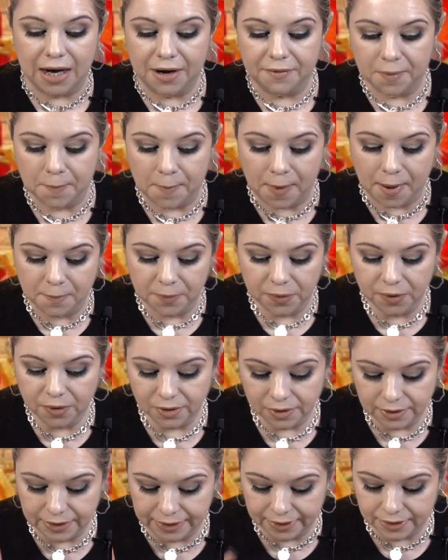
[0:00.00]
I
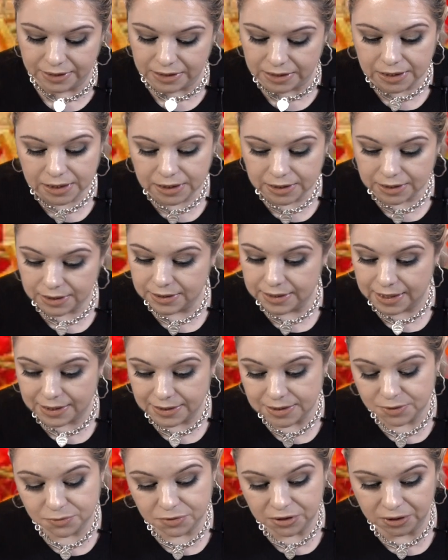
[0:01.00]
remember like thinking that
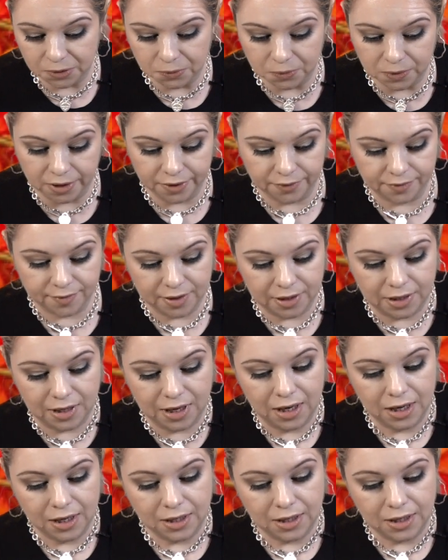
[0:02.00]
that's really worth it.